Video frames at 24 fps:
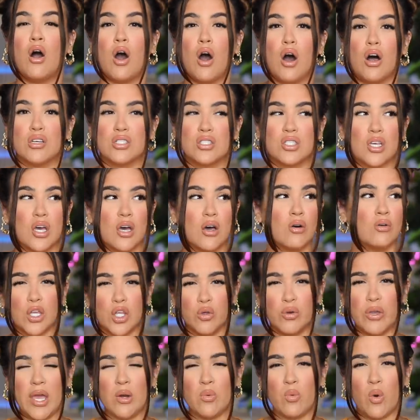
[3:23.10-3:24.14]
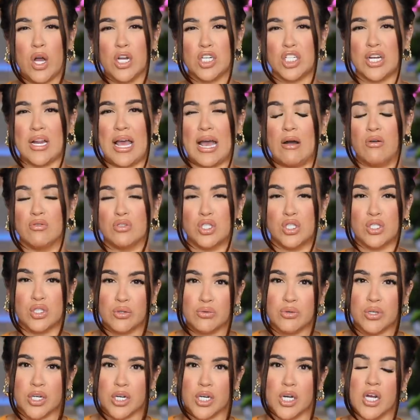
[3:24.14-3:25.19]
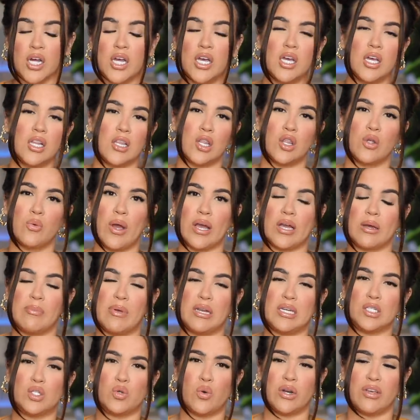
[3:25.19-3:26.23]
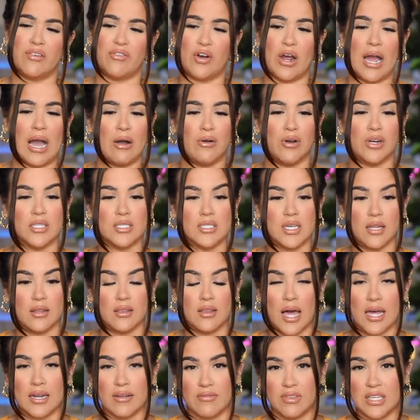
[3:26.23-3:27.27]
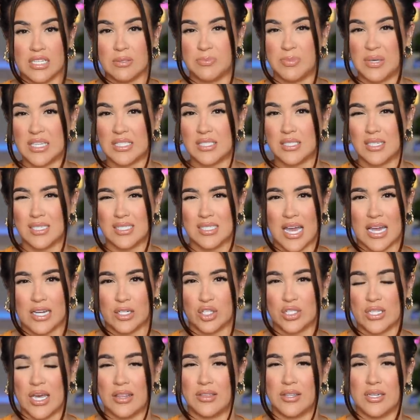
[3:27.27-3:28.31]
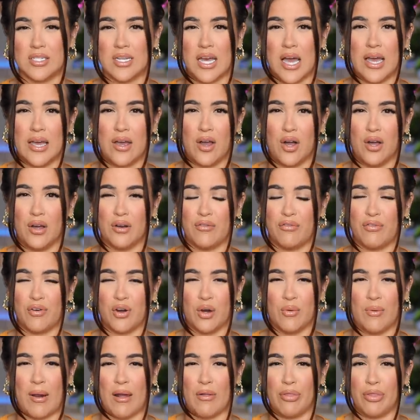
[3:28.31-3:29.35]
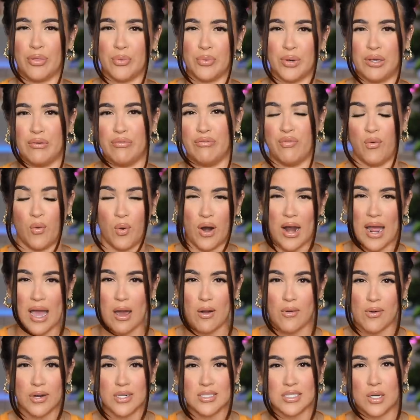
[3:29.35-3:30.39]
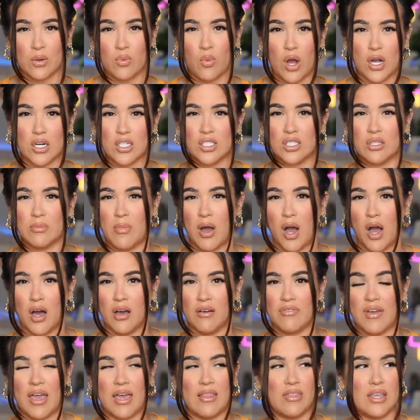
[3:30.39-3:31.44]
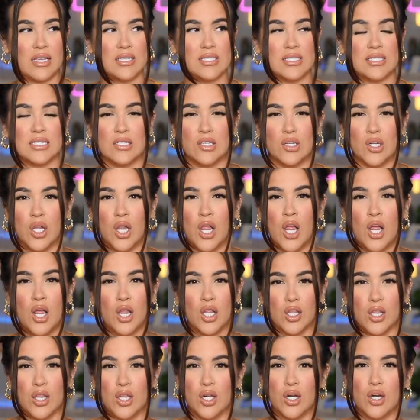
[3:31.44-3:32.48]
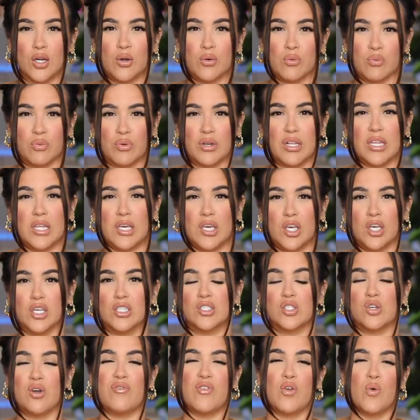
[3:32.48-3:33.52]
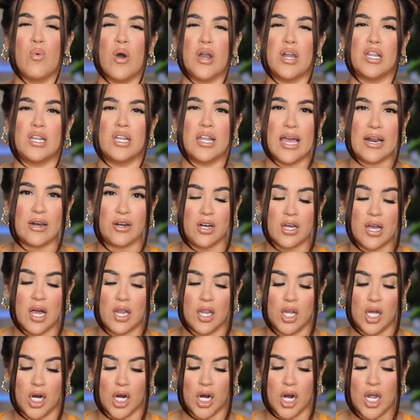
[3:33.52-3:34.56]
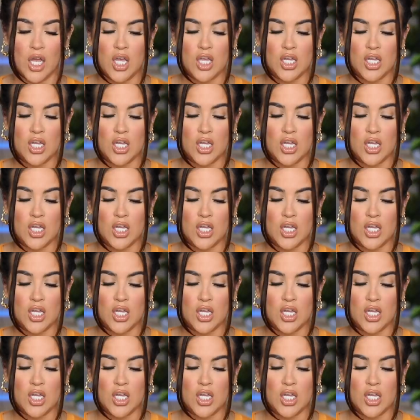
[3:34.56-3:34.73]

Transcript: Also, you can wash it out sooner than the recommended 24 hours. A lot of these pieces, I just had the dye on for around three, four hours and washed them off and they still look really good. So if you want a lighter color,